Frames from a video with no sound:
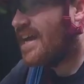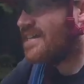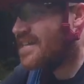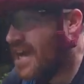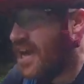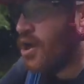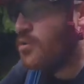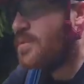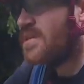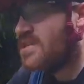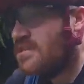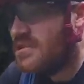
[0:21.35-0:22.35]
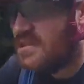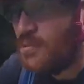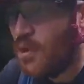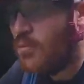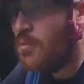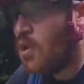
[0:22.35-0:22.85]
and hoping to
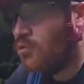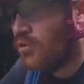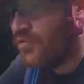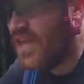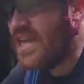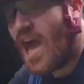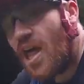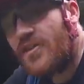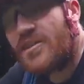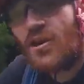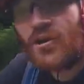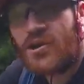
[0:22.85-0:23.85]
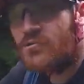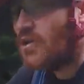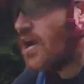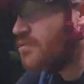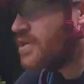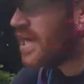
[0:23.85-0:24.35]
explore more of the other side of the
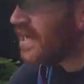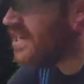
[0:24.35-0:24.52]
road.